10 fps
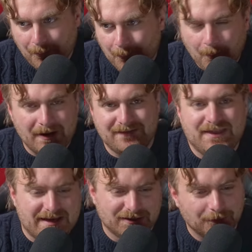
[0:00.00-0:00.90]

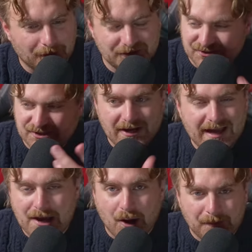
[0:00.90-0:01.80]
whatever the hell it was,
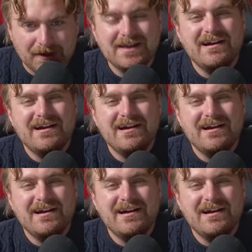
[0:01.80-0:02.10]
CIA op,